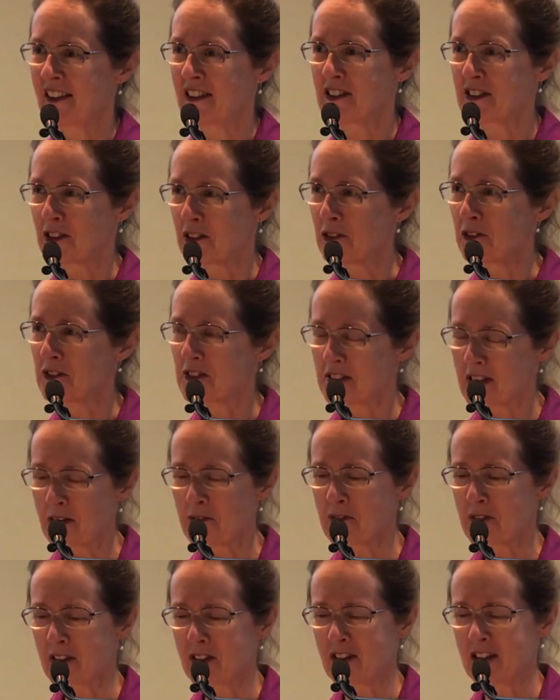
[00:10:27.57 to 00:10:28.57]
So
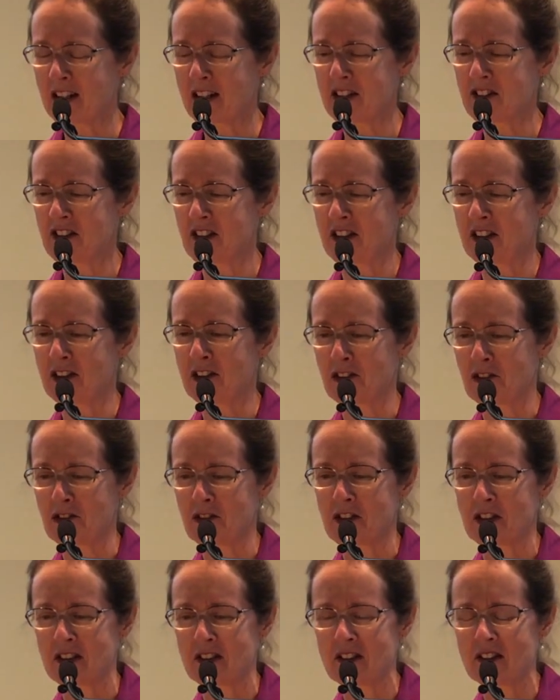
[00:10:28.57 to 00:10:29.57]
some variation in
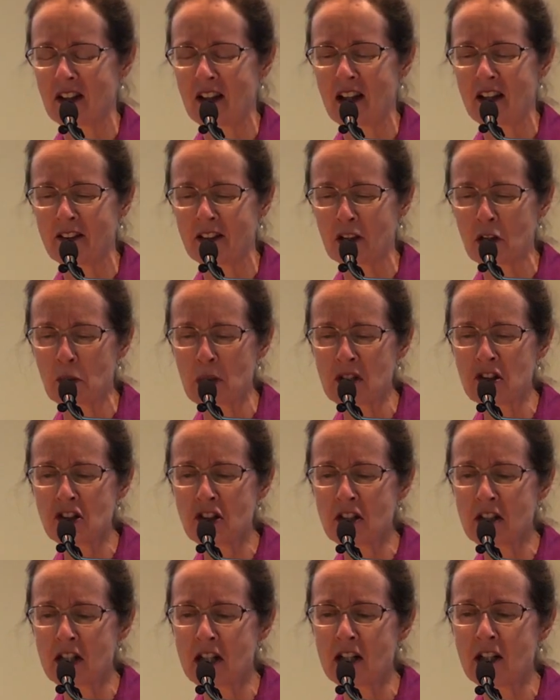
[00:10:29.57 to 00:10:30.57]
cultures. The
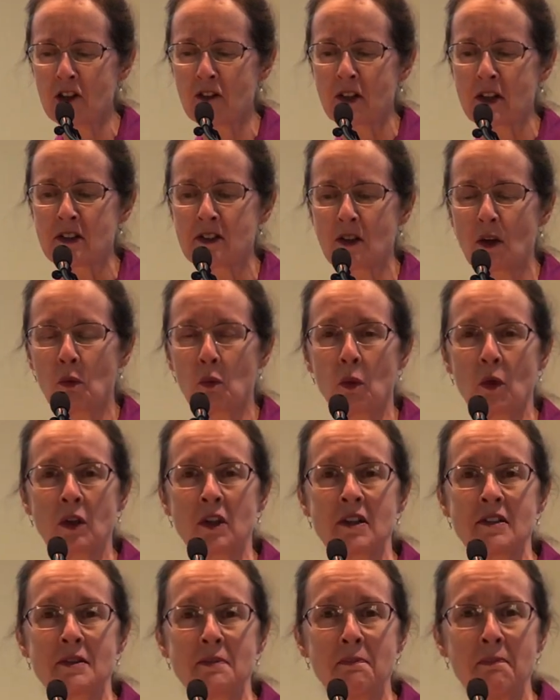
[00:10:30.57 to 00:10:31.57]
question here is, what
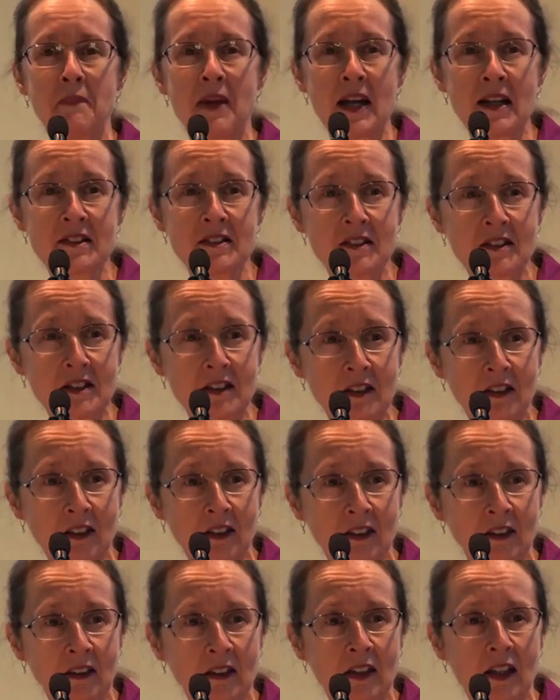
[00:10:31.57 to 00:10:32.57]
is
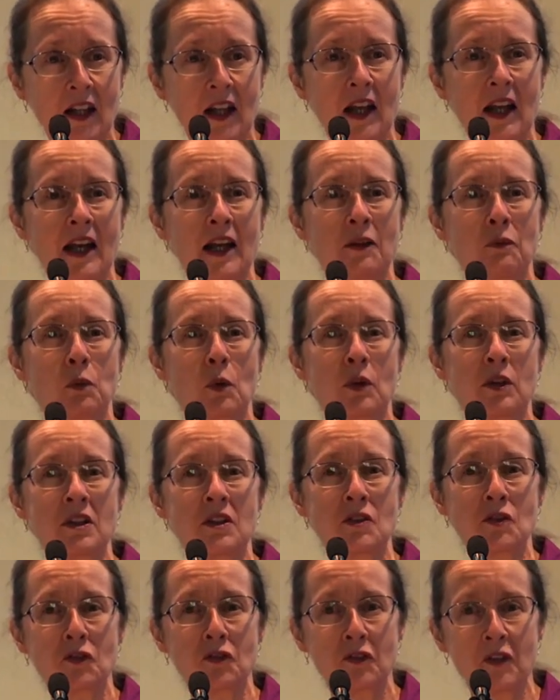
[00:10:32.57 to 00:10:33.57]
masculine and what
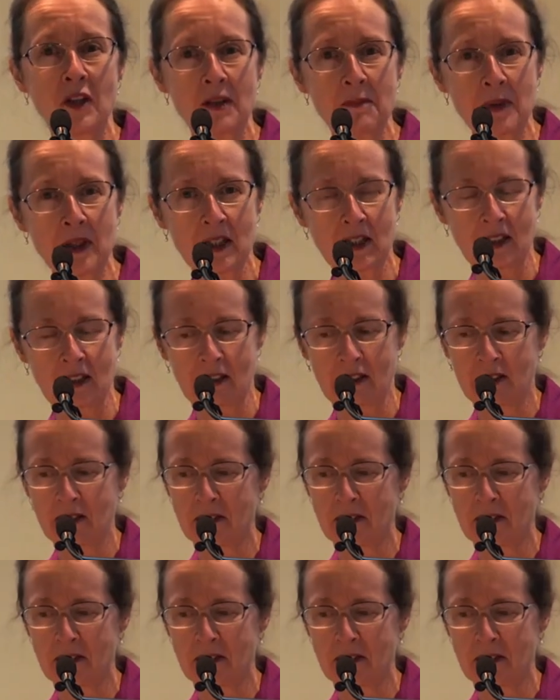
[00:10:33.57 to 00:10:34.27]
is feminine?